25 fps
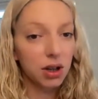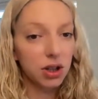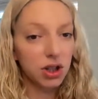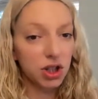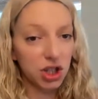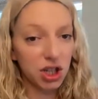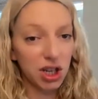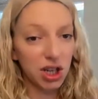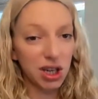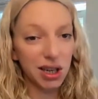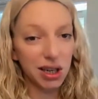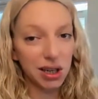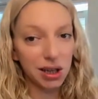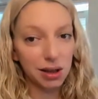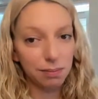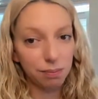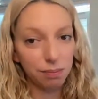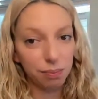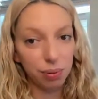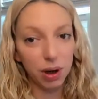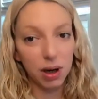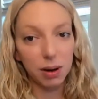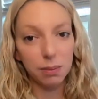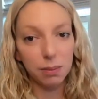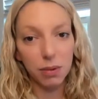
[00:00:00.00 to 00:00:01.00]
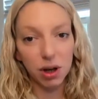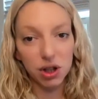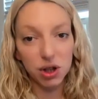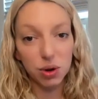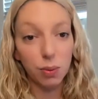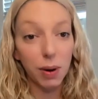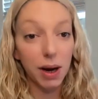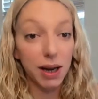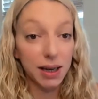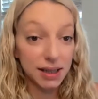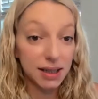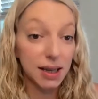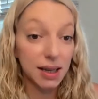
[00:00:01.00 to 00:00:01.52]
she pretty
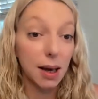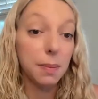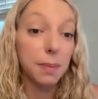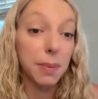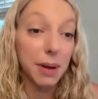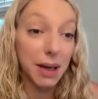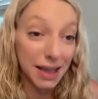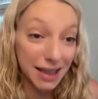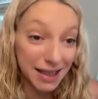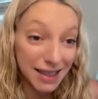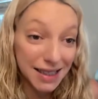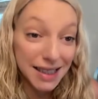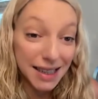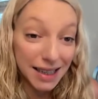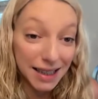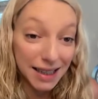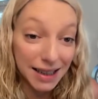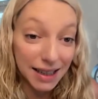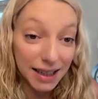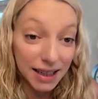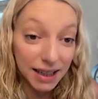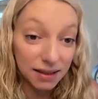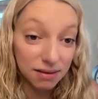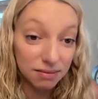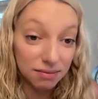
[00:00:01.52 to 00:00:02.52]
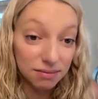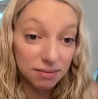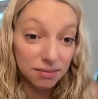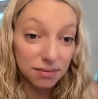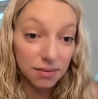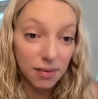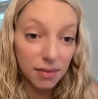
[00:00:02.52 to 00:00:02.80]
much wakes up instantly.